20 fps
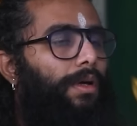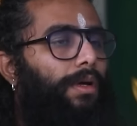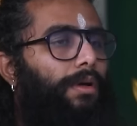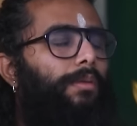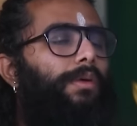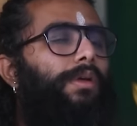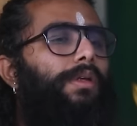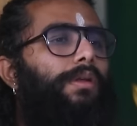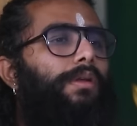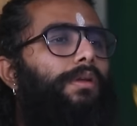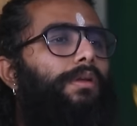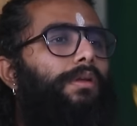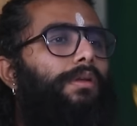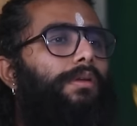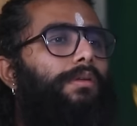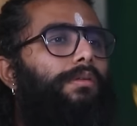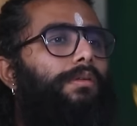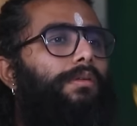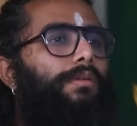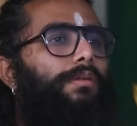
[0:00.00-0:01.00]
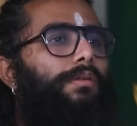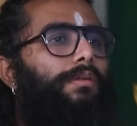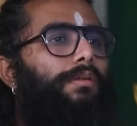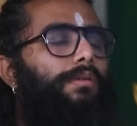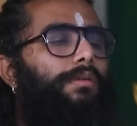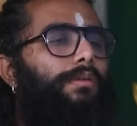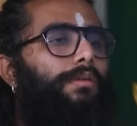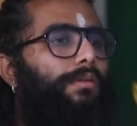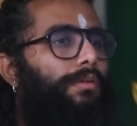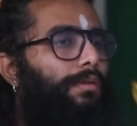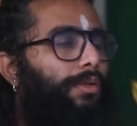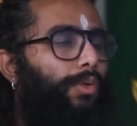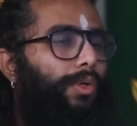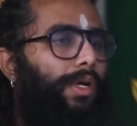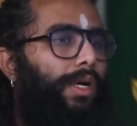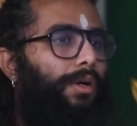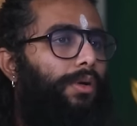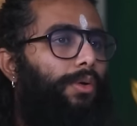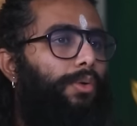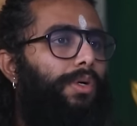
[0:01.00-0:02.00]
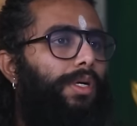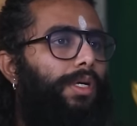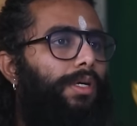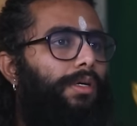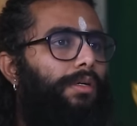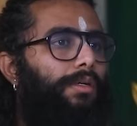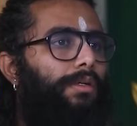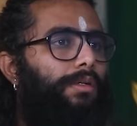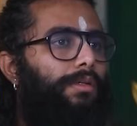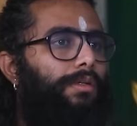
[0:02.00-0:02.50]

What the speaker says: I mean, you can do it.